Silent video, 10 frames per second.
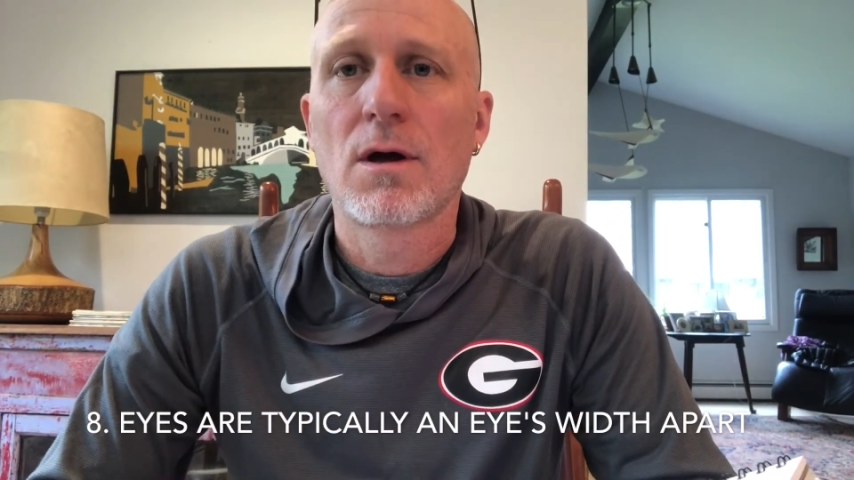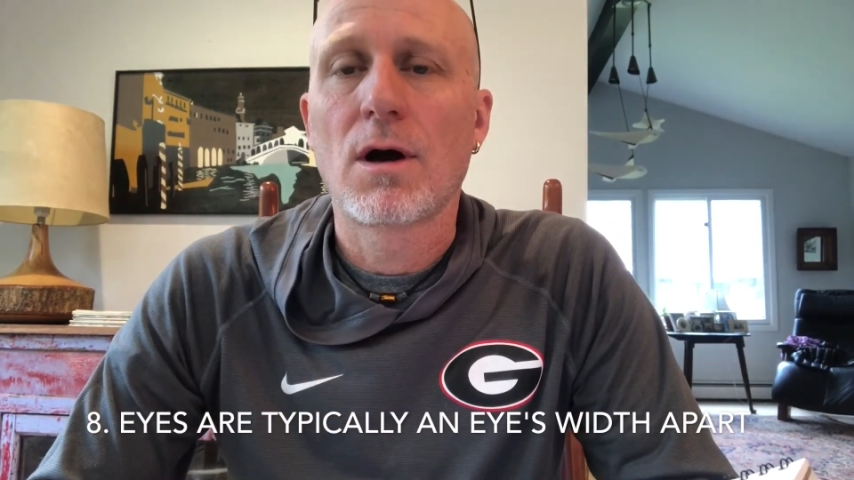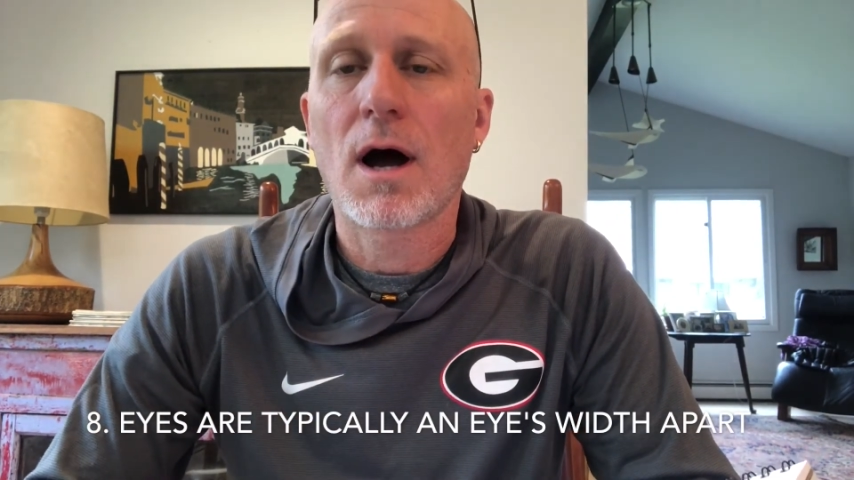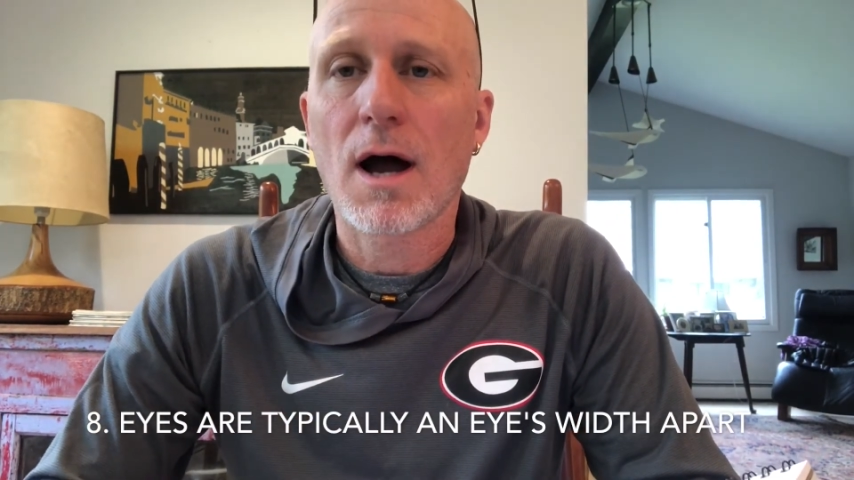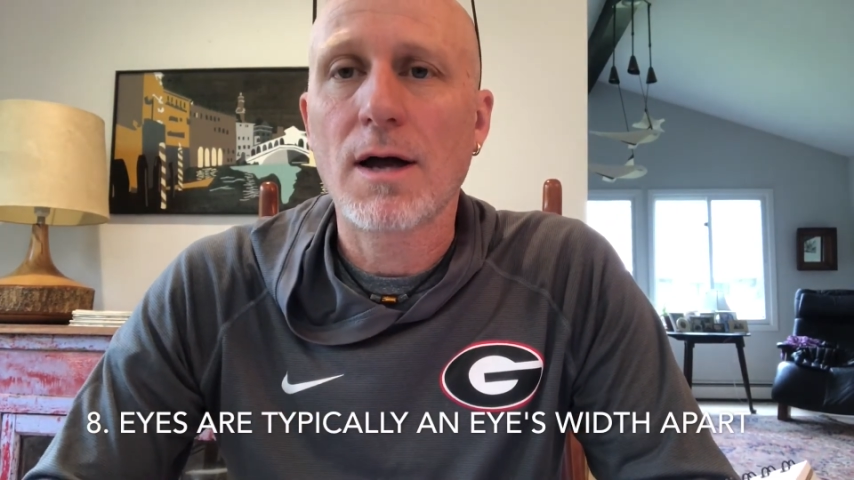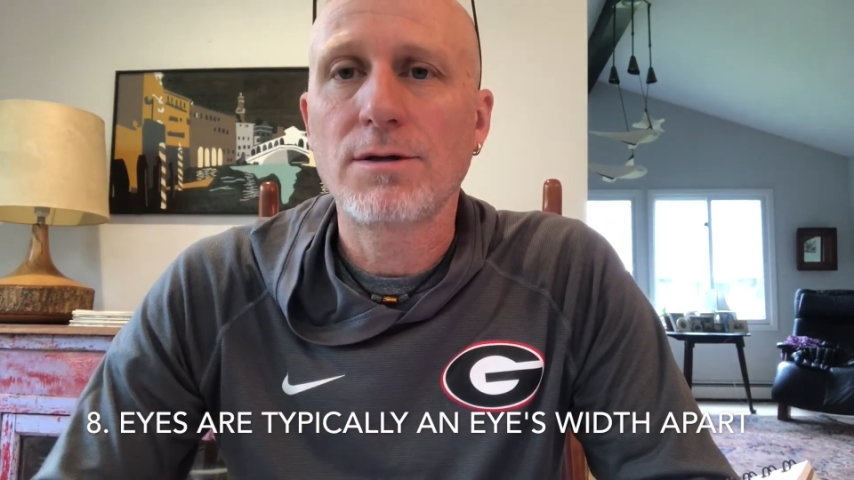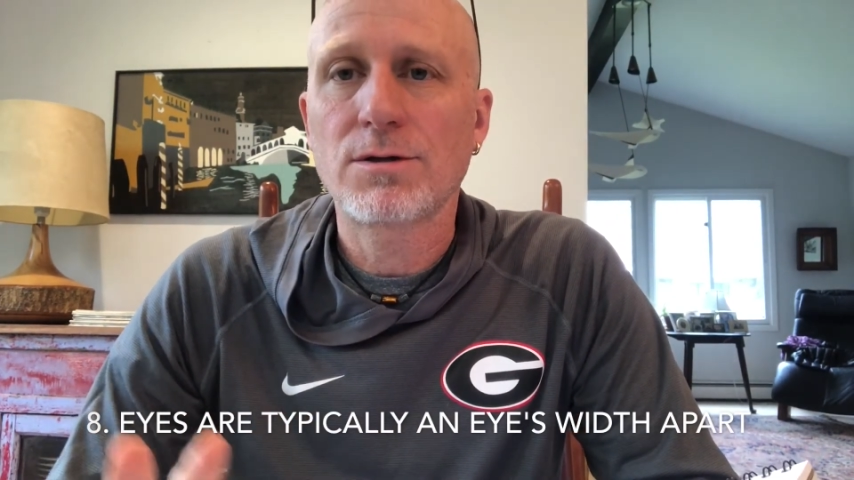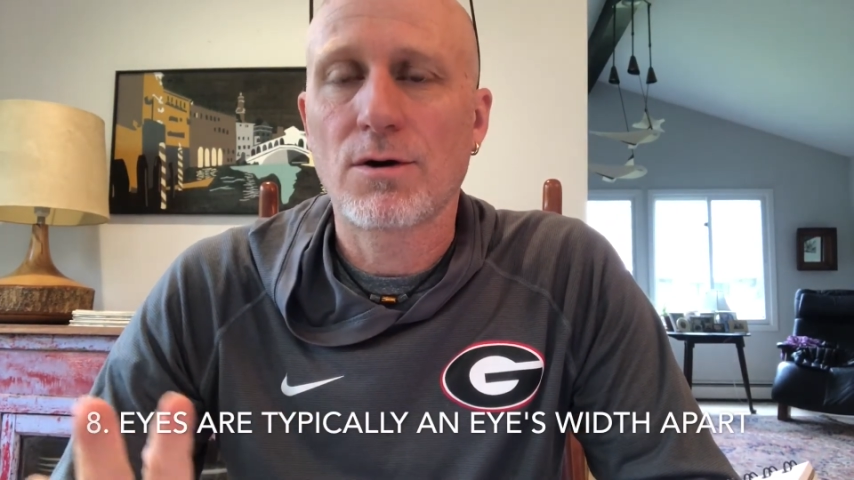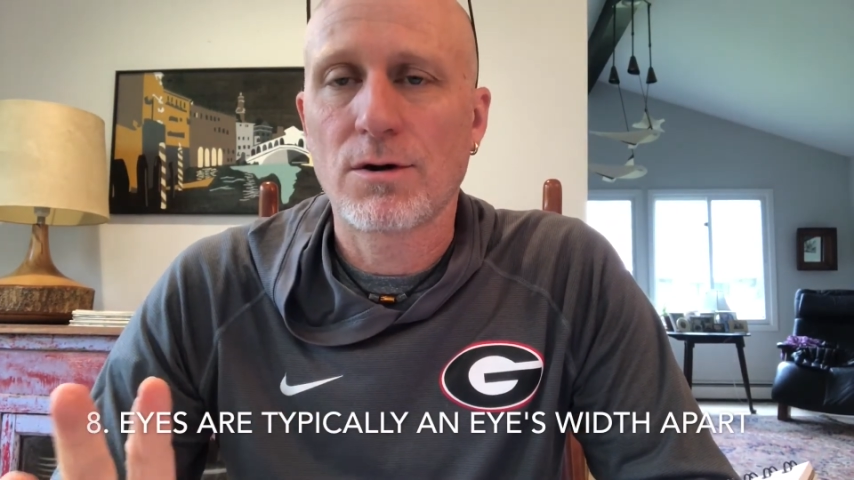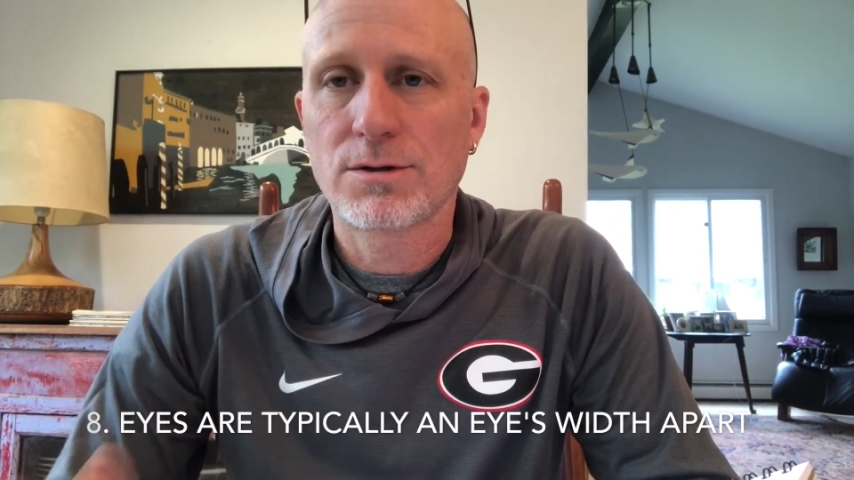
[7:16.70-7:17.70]

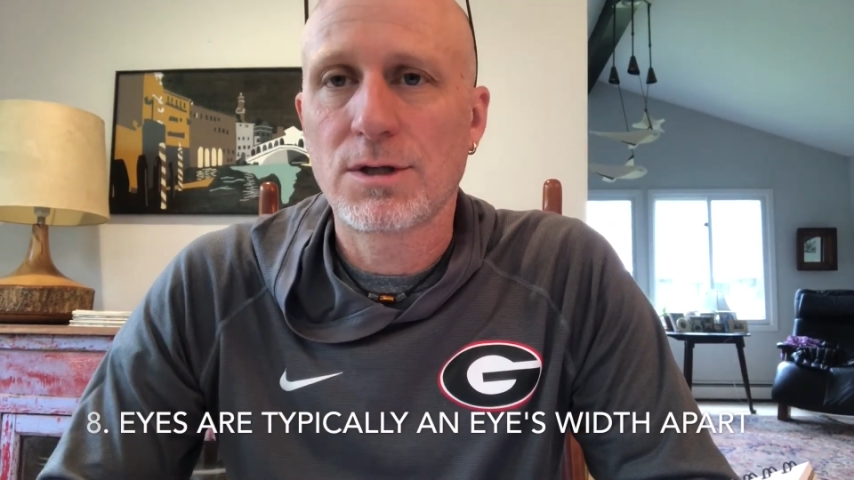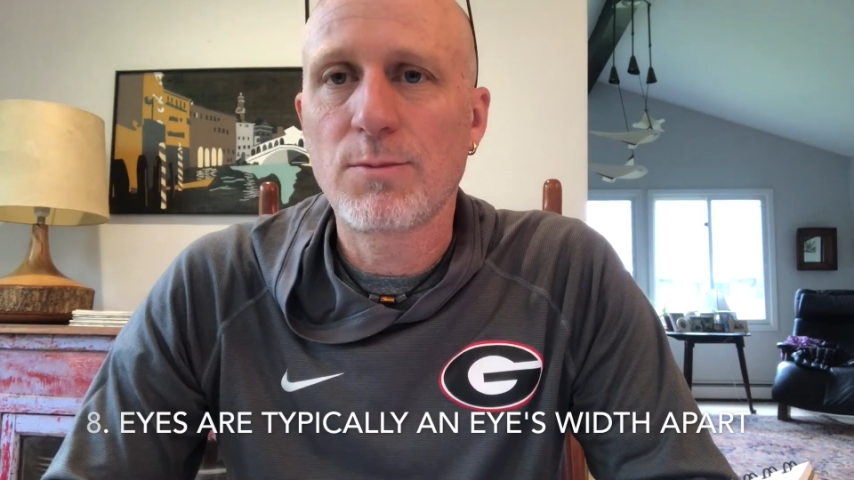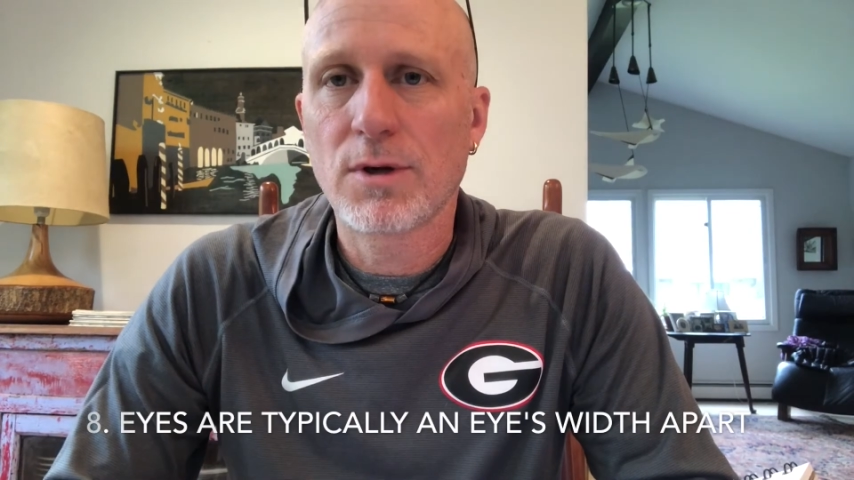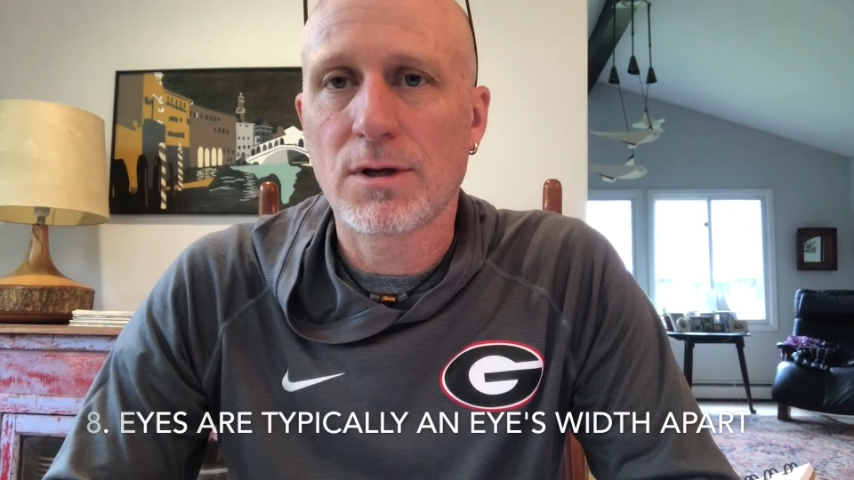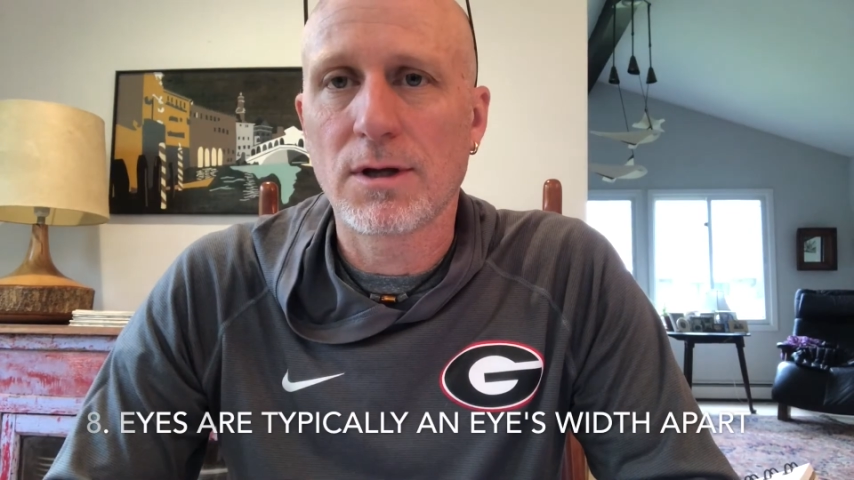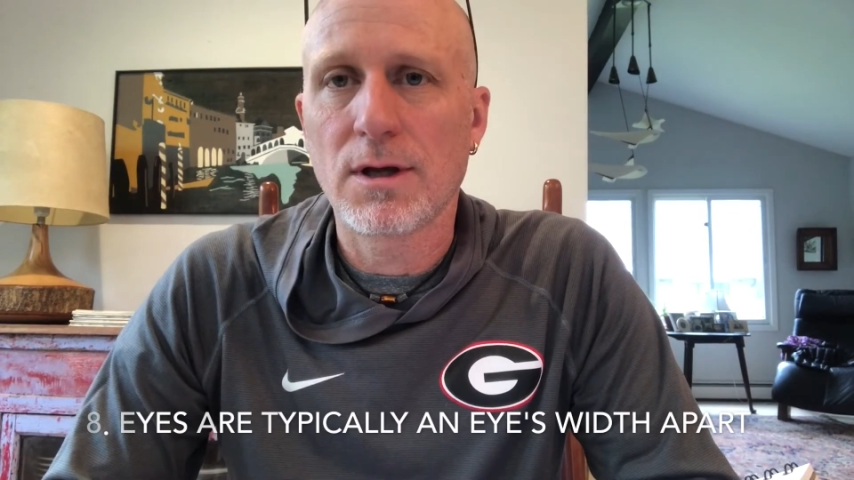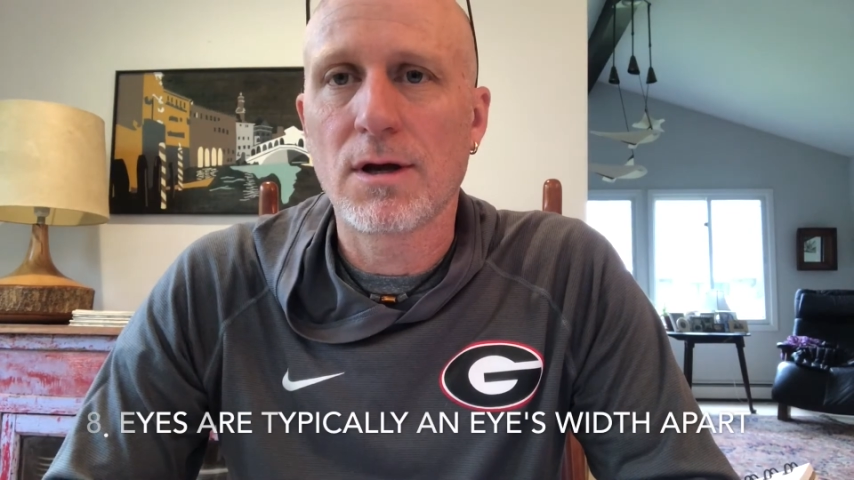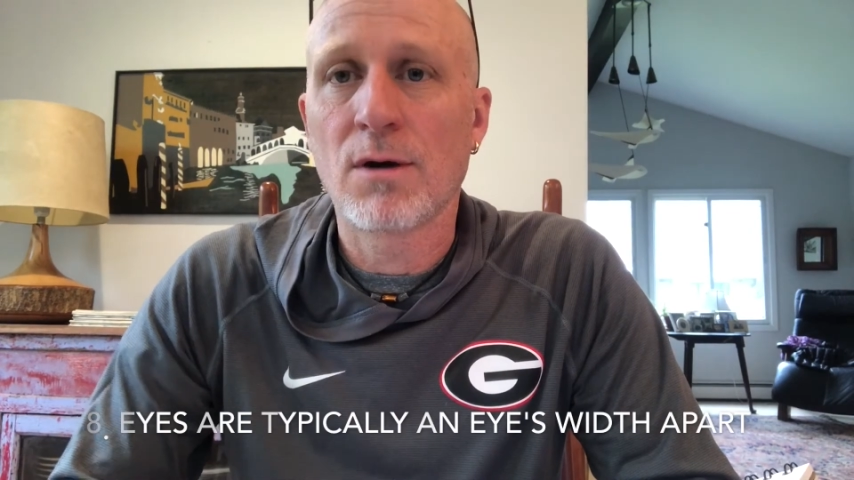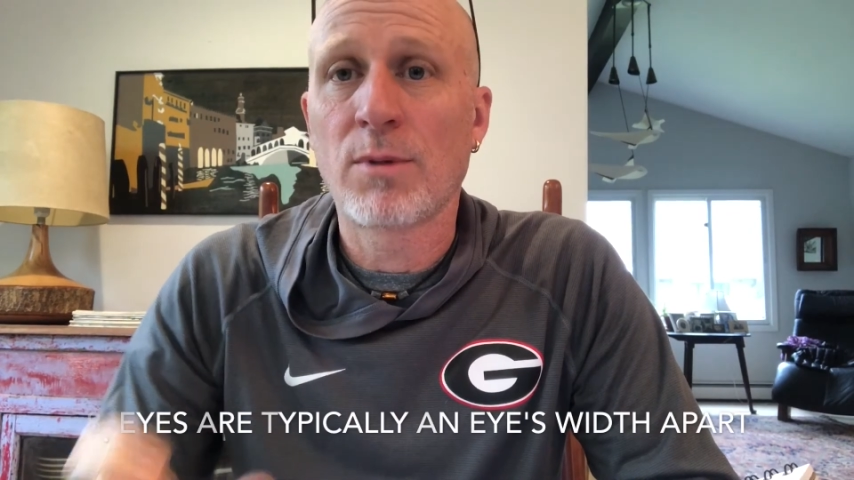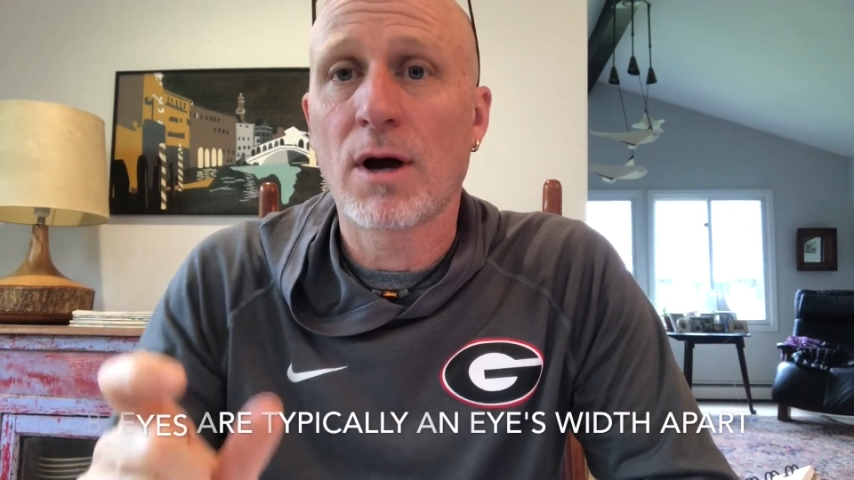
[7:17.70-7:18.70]
are typically
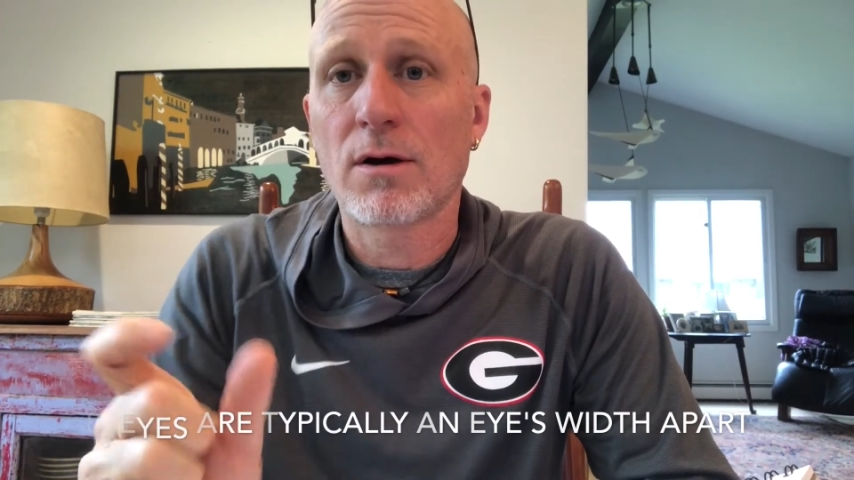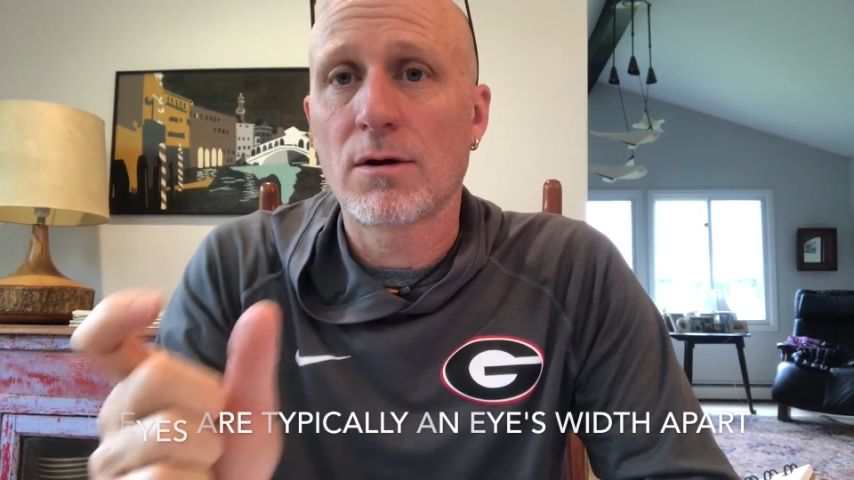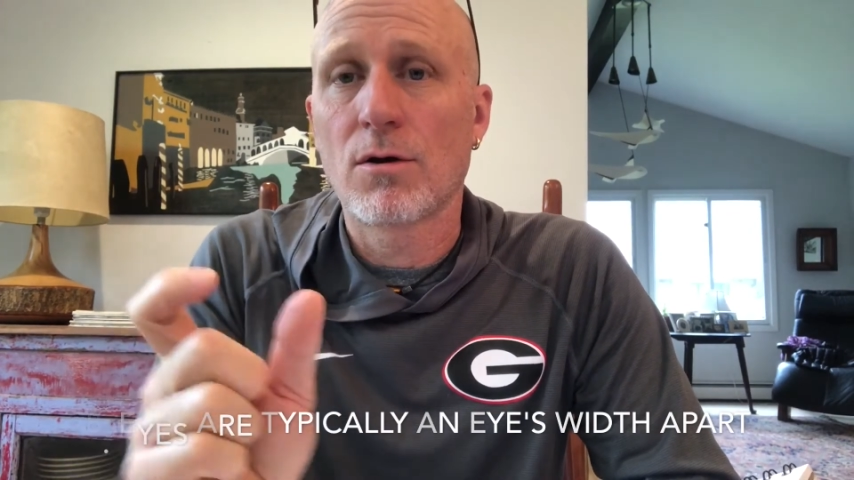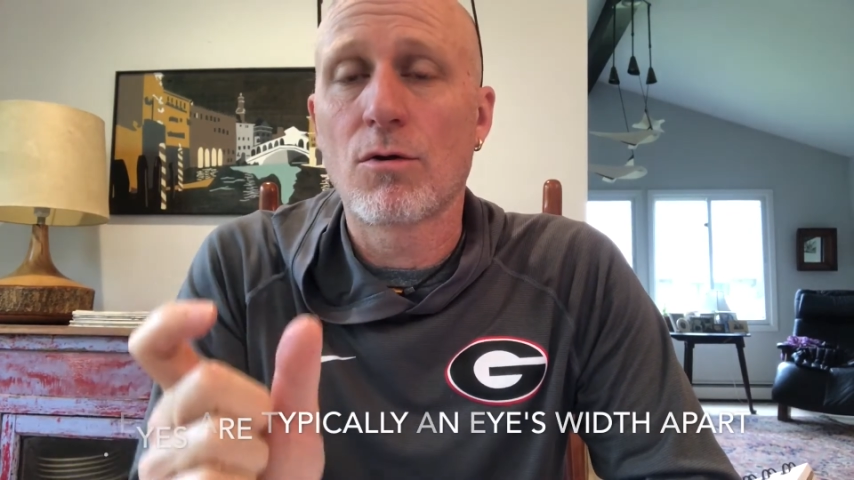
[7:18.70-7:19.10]
about